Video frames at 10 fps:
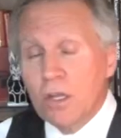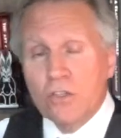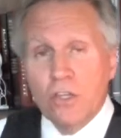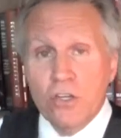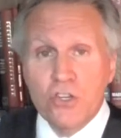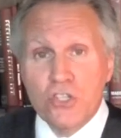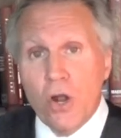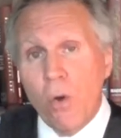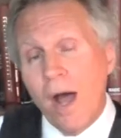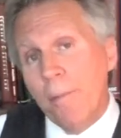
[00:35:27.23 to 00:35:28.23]
So you
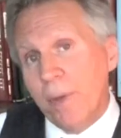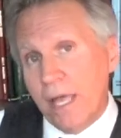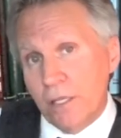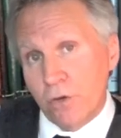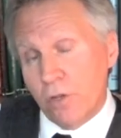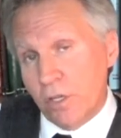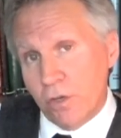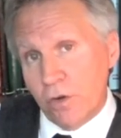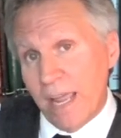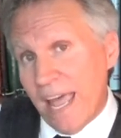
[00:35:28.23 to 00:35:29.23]
show up and
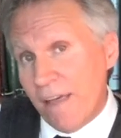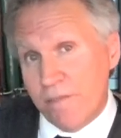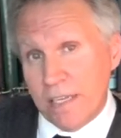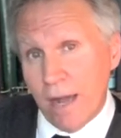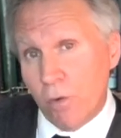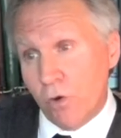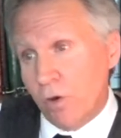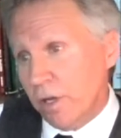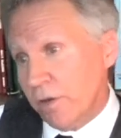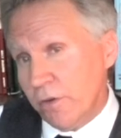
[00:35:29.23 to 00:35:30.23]
you're a half an hour
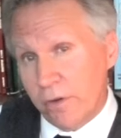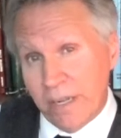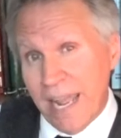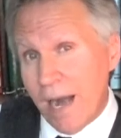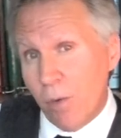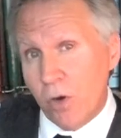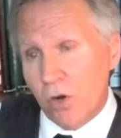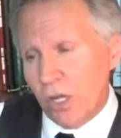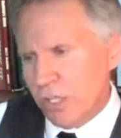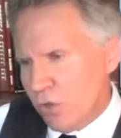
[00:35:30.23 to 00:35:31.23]
early or you're an hour
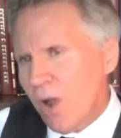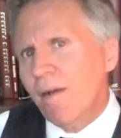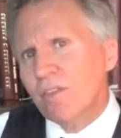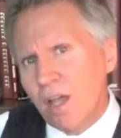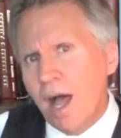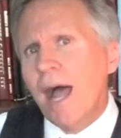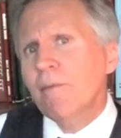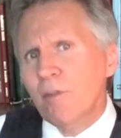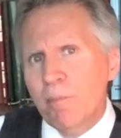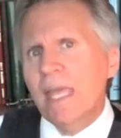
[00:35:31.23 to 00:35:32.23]
early. You have
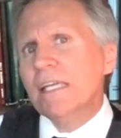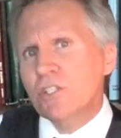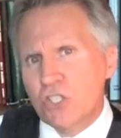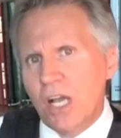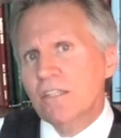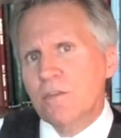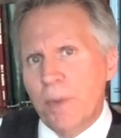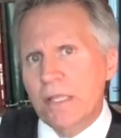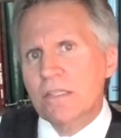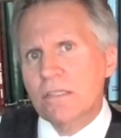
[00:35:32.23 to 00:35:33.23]
time to make
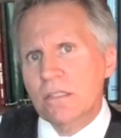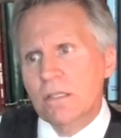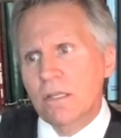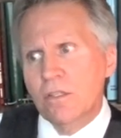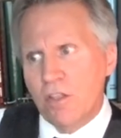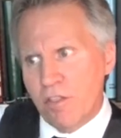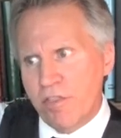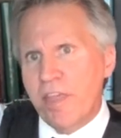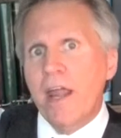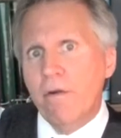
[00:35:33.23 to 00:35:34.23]
adjustments to
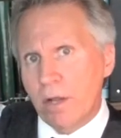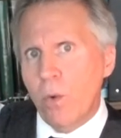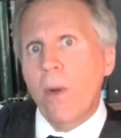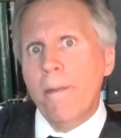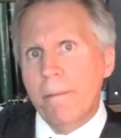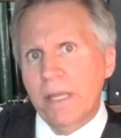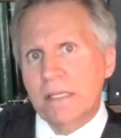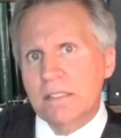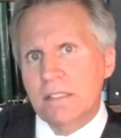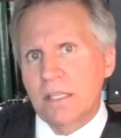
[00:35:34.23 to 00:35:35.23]
their
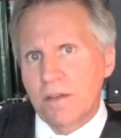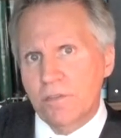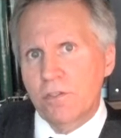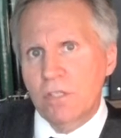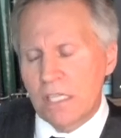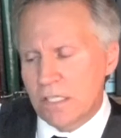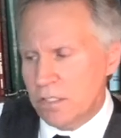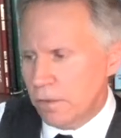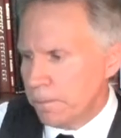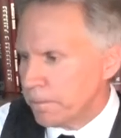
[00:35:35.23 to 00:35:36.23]
equipment if you need
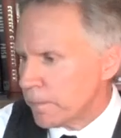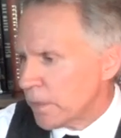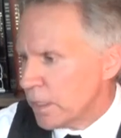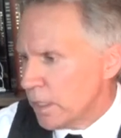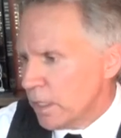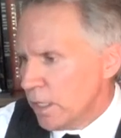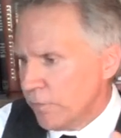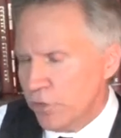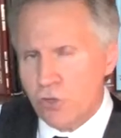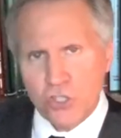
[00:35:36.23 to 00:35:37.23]
to.
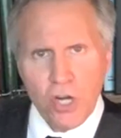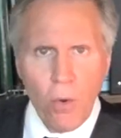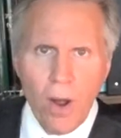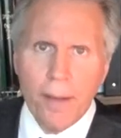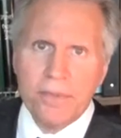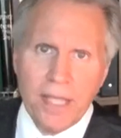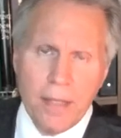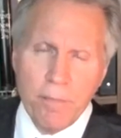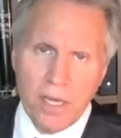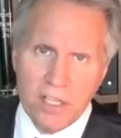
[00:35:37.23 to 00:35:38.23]
If you show up
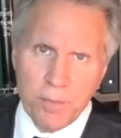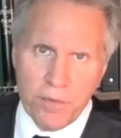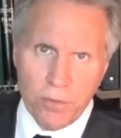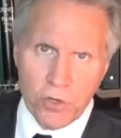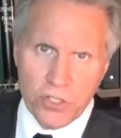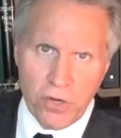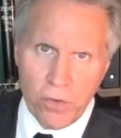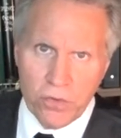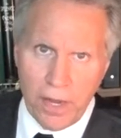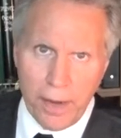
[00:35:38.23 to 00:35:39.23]
10 minutes before
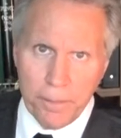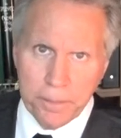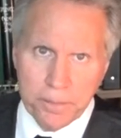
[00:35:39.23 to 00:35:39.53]
showtime